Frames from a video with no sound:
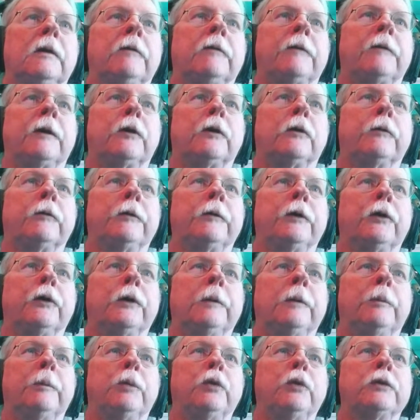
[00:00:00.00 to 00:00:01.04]
Feral Fury
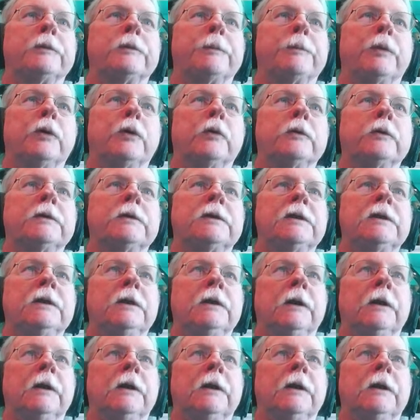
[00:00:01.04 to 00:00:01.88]
Boots pose G9.